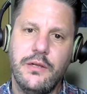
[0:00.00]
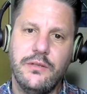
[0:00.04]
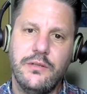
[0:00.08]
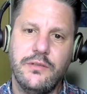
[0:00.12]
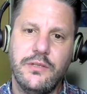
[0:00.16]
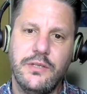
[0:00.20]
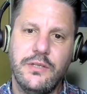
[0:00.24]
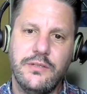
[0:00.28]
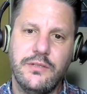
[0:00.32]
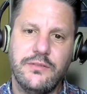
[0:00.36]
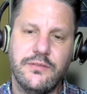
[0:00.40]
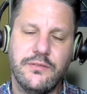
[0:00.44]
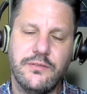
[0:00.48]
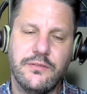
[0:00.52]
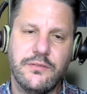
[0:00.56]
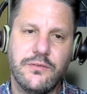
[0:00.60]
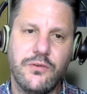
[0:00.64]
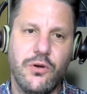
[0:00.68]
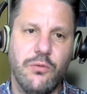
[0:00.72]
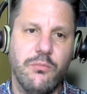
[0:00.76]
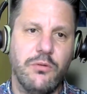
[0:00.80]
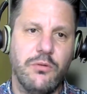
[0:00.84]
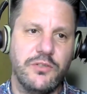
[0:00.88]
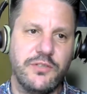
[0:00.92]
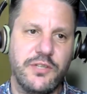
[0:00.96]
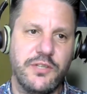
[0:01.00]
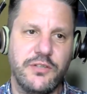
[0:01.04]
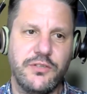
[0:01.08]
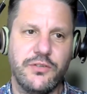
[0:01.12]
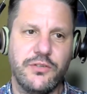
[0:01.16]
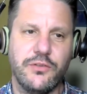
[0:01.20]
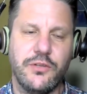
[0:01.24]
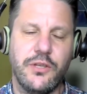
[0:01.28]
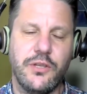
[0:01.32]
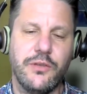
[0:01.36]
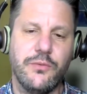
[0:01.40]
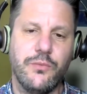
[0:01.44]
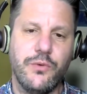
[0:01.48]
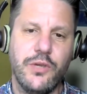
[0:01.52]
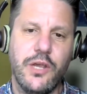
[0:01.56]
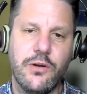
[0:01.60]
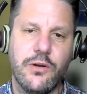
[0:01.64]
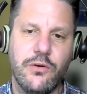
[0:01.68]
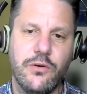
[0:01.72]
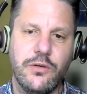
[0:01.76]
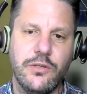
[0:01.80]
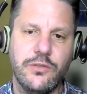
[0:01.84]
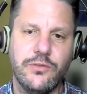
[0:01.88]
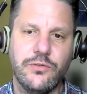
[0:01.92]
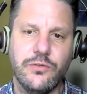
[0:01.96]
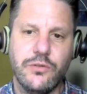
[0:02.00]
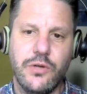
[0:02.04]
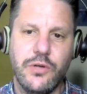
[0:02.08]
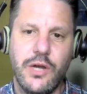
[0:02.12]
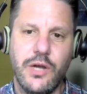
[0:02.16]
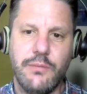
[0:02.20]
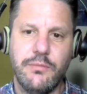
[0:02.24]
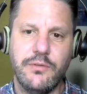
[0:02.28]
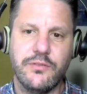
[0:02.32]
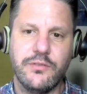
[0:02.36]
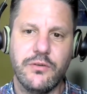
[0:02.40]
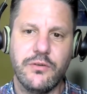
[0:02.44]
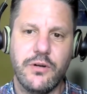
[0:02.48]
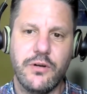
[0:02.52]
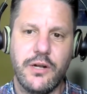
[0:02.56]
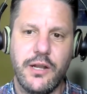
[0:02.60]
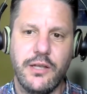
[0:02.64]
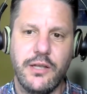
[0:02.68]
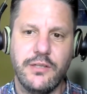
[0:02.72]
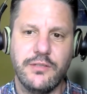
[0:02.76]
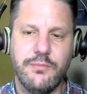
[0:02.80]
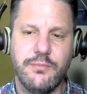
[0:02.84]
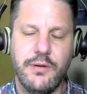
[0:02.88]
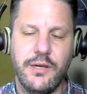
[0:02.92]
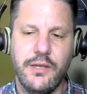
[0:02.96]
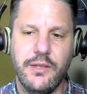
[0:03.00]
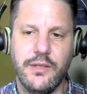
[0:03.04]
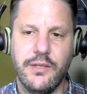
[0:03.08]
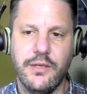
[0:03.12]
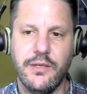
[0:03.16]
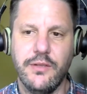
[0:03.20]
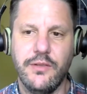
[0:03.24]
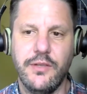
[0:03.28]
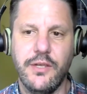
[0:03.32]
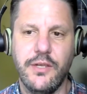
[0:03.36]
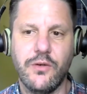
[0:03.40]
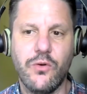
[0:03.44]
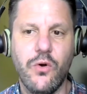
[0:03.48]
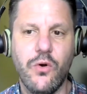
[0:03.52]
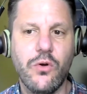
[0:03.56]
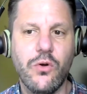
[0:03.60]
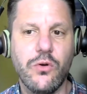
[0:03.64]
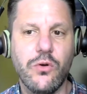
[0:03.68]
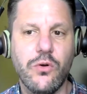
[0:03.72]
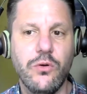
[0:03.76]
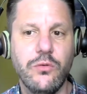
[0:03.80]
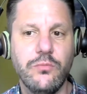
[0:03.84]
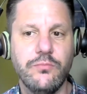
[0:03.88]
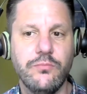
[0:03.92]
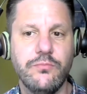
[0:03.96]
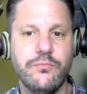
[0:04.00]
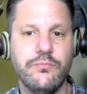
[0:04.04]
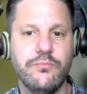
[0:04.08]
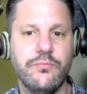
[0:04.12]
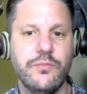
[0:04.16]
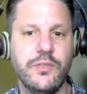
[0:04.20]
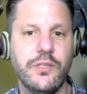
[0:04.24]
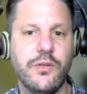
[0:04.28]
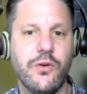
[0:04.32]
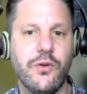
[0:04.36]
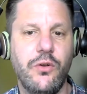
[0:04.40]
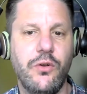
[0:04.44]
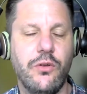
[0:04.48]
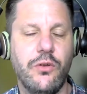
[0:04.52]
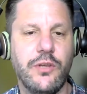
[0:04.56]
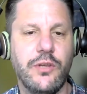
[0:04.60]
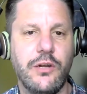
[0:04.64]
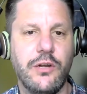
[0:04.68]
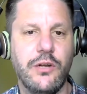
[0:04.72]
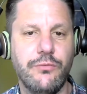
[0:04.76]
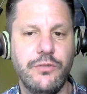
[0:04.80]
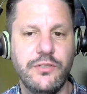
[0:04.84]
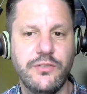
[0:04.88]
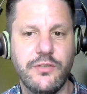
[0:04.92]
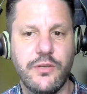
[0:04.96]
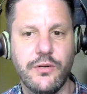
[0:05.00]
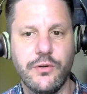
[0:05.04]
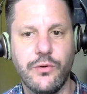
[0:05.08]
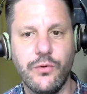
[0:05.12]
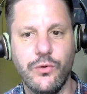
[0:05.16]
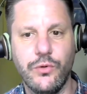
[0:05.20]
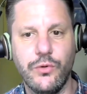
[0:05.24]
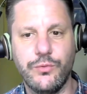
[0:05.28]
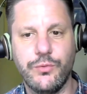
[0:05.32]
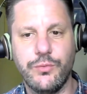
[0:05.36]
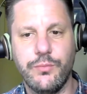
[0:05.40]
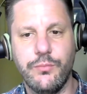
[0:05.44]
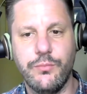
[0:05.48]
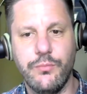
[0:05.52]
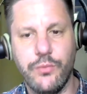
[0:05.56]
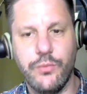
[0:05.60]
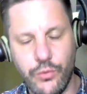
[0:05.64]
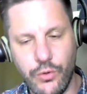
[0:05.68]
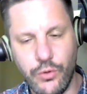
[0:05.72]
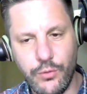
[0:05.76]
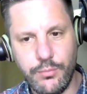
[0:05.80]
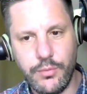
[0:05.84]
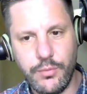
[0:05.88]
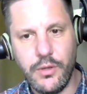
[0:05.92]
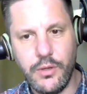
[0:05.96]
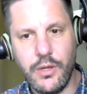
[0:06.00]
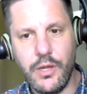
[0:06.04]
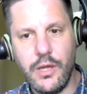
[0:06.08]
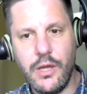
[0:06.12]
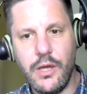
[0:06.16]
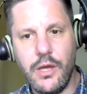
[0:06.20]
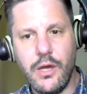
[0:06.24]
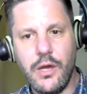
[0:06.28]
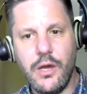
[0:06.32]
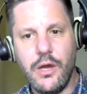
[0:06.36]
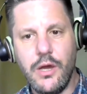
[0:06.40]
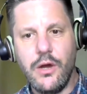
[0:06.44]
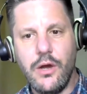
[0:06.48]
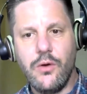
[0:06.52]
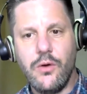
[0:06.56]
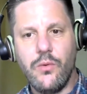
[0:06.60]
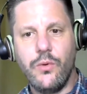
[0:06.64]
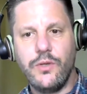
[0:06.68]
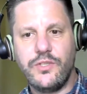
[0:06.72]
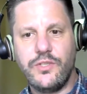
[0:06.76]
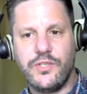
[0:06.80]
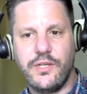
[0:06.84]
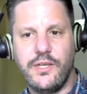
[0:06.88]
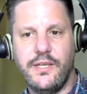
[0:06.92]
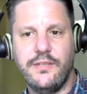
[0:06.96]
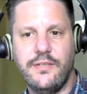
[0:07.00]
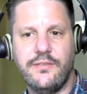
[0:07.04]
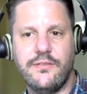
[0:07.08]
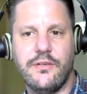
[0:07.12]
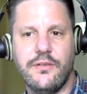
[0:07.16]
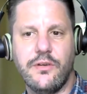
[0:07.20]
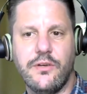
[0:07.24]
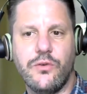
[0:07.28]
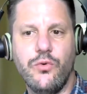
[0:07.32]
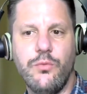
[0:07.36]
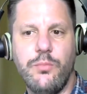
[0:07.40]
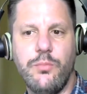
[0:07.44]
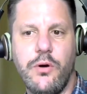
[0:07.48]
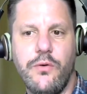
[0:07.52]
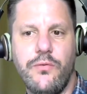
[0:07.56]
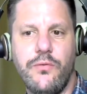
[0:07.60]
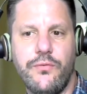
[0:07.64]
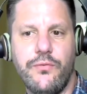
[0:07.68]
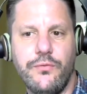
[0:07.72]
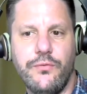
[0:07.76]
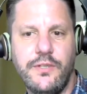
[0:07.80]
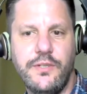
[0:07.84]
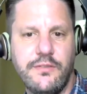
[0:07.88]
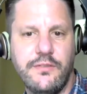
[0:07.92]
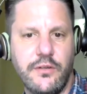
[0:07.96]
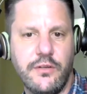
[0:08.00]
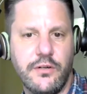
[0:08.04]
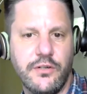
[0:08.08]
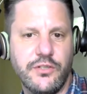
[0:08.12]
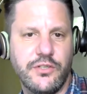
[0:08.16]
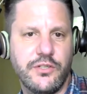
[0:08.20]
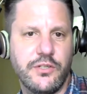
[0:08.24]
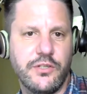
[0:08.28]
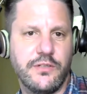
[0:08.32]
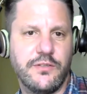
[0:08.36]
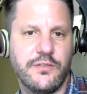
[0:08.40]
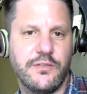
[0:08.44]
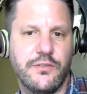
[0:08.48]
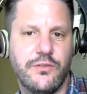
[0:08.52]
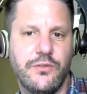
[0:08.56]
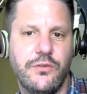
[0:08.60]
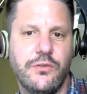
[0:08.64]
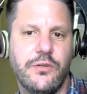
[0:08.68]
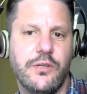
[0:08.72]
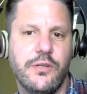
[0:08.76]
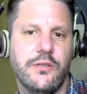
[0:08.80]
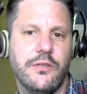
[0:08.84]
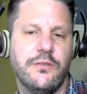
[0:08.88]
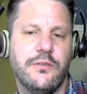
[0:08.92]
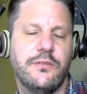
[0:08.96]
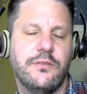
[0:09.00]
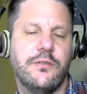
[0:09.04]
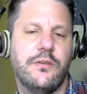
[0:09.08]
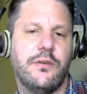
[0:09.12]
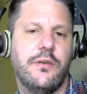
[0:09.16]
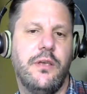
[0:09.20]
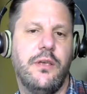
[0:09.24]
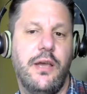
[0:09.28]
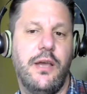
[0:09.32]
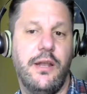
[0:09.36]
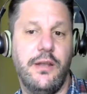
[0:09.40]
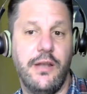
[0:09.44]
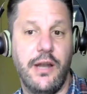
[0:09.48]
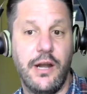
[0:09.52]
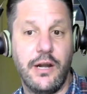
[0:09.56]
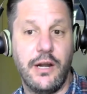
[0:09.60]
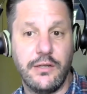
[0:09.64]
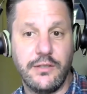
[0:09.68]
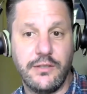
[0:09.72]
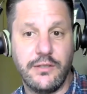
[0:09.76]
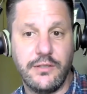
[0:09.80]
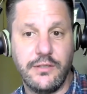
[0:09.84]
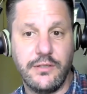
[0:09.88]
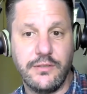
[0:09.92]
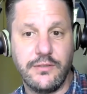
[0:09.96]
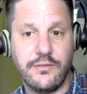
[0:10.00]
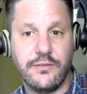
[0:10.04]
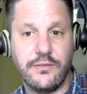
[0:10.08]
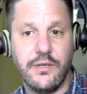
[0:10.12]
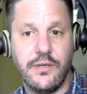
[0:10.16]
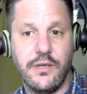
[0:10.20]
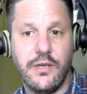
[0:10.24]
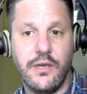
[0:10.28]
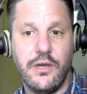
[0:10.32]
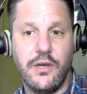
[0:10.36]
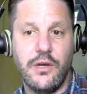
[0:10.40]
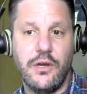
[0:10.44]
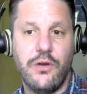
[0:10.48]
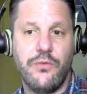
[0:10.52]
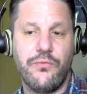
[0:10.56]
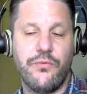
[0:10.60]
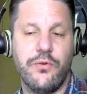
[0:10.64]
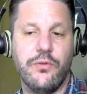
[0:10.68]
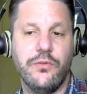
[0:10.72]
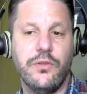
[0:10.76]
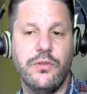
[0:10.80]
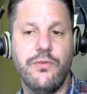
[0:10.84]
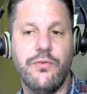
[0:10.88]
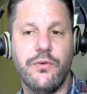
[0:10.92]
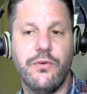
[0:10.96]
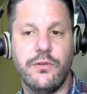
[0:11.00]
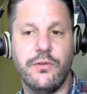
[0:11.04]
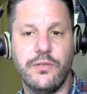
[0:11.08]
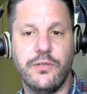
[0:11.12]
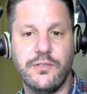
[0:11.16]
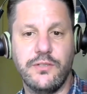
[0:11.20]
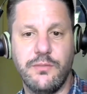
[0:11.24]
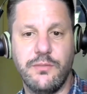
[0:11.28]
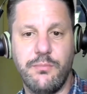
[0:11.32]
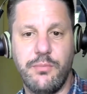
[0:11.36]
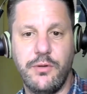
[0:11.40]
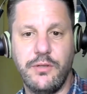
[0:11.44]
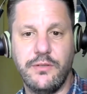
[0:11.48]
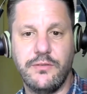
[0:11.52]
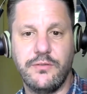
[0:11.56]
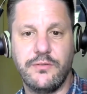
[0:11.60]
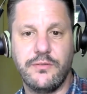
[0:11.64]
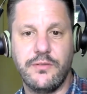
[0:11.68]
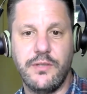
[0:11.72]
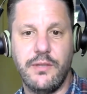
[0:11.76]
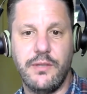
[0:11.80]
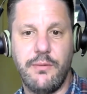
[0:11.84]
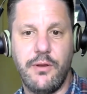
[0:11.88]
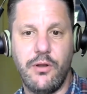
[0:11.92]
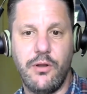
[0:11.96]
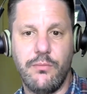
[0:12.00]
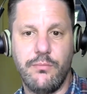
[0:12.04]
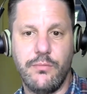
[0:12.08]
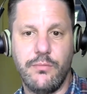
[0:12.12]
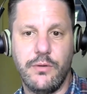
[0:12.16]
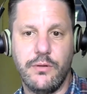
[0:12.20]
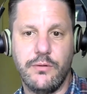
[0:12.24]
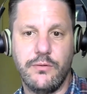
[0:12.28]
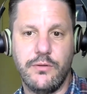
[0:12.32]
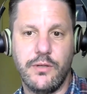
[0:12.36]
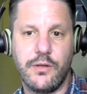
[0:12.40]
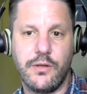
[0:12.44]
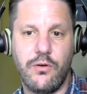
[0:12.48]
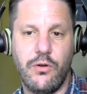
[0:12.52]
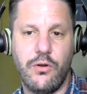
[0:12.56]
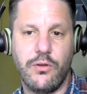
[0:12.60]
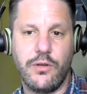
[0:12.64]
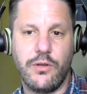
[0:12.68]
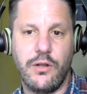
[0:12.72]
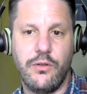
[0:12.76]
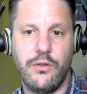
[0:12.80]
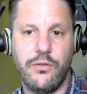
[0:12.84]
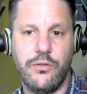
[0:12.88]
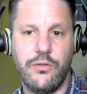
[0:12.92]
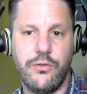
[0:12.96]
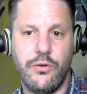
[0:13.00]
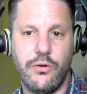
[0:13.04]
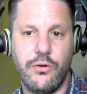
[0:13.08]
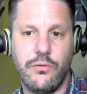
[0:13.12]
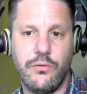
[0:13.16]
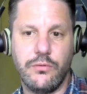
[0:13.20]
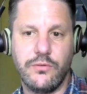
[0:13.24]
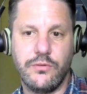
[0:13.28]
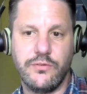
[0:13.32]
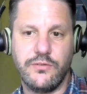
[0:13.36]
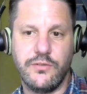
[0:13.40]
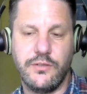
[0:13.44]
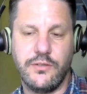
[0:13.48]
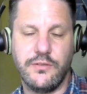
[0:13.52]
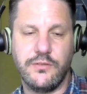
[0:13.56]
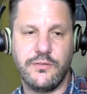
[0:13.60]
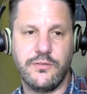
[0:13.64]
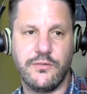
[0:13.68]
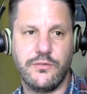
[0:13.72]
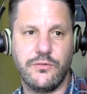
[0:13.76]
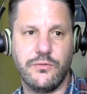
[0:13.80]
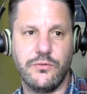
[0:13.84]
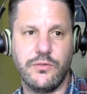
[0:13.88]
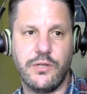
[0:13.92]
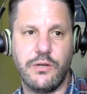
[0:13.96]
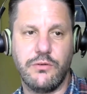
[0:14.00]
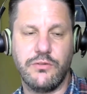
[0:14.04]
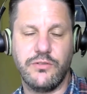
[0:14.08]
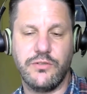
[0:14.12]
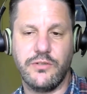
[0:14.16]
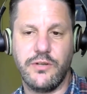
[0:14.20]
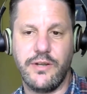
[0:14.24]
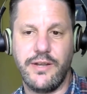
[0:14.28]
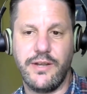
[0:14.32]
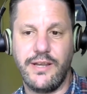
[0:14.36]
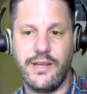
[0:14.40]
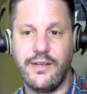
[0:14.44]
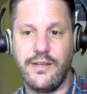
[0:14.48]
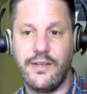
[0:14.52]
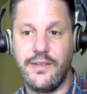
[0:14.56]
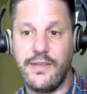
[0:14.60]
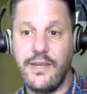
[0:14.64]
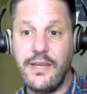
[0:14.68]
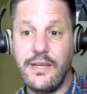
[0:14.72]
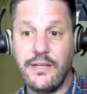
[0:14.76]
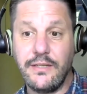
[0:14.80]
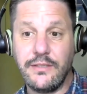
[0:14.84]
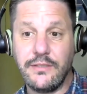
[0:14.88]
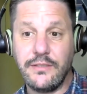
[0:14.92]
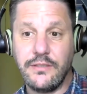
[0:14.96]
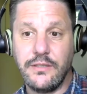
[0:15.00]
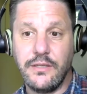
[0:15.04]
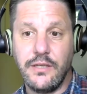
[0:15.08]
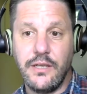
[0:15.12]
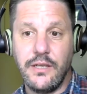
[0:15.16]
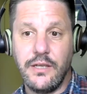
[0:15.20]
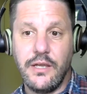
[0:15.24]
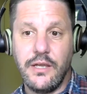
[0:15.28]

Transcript: This conversation that we are going to have is organized by the COCO, the Colonial Research Group, which is a group of researchers, students, and artists from different disciplines developing the colonial thought since 2019,